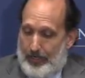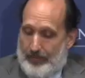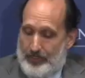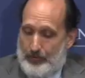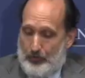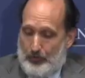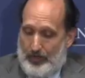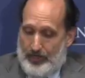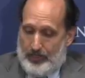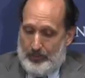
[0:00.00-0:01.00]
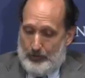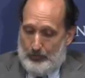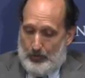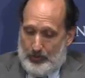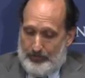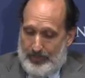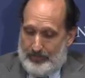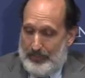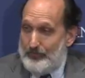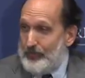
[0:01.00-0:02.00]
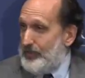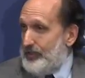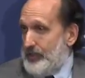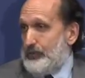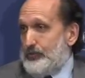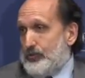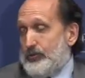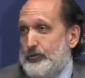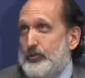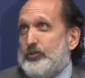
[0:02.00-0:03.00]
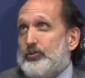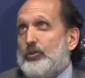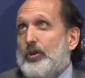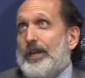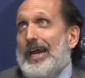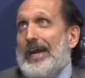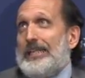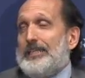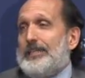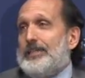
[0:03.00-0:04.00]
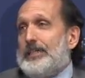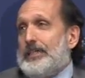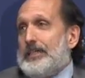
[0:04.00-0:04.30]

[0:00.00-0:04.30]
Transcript: I think we were writing another book that definitely the income distribution story and the